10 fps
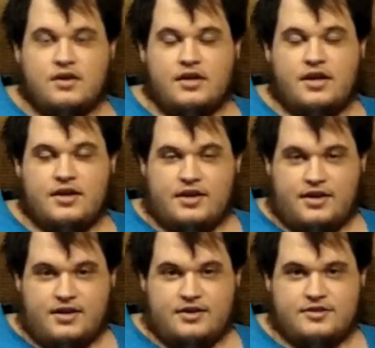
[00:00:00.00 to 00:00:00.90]
Hey
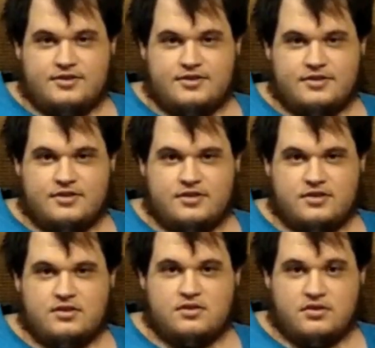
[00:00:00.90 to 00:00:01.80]
guys,
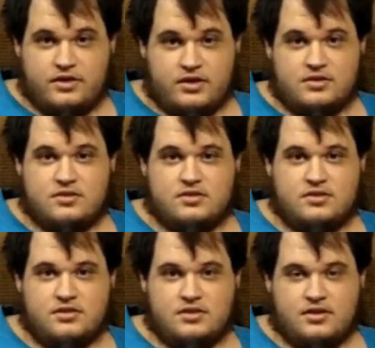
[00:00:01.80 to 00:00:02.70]
this
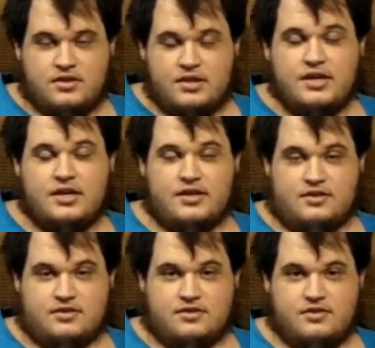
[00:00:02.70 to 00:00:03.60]

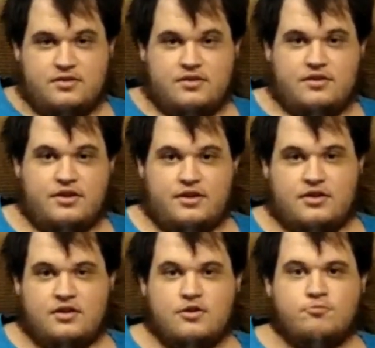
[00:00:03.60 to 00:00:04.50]
is the
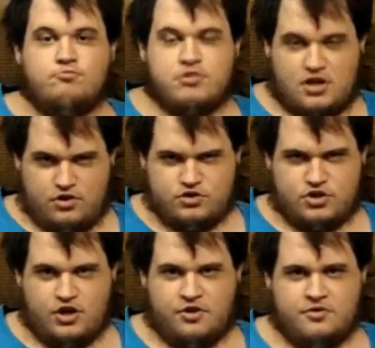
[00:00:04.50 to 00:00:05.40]
Bro
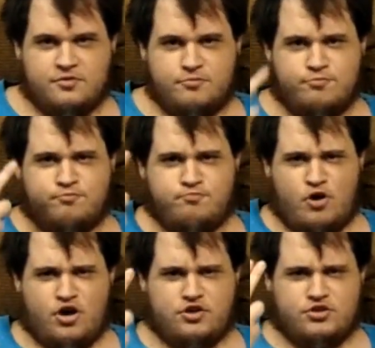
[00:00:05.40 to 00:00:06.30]
Show
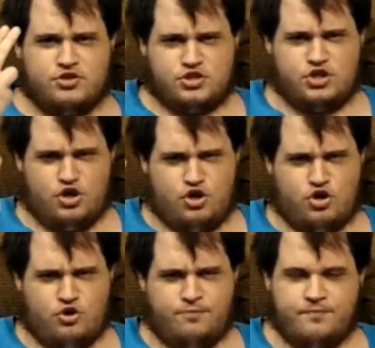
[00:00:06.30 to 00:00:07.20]
Part
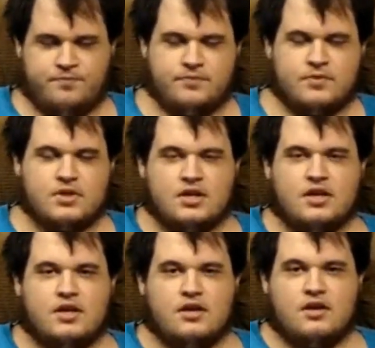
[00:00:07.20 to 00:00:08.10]
2.
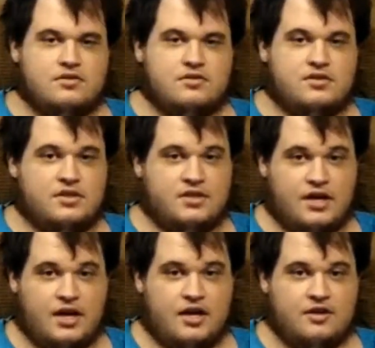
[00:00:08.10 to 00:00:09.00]

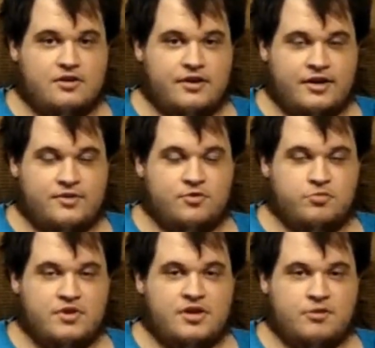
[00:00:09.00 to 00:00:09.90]
Today I will
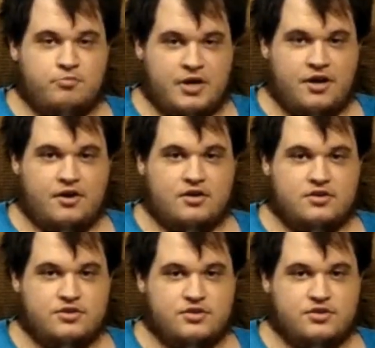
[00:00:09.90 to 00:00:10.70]
be comparing